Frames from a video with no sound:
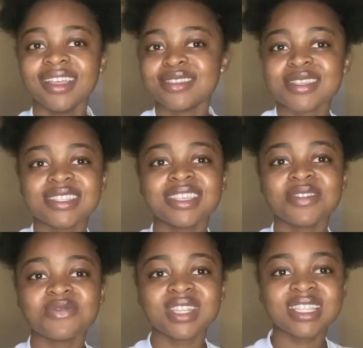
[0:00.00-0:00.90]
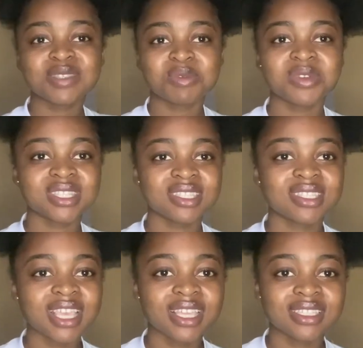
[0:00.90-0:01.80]
just thinking, village spirits
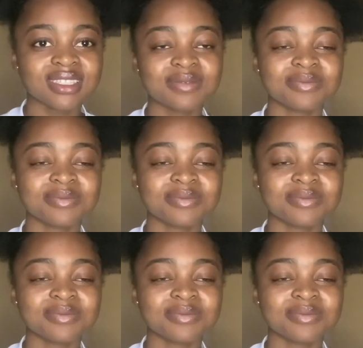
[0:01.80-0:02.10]
besides.